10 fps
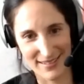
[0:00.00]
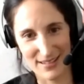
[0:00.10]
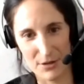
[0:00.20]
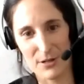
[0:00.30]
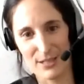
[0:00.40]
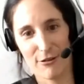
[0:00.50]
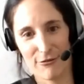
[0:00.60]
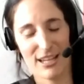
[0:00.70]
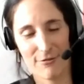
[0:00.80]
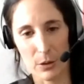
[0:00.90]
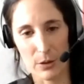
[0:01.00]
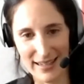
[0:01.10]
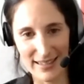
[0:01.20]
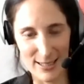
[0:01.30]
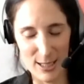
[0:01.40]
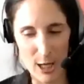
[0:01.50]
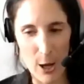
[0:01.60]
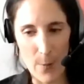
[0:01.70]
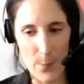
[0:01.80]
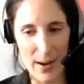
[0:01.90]
the course of several years,
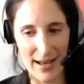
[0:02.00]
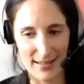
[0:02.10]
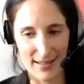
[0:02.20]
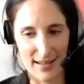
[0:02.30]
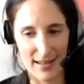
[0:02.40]
but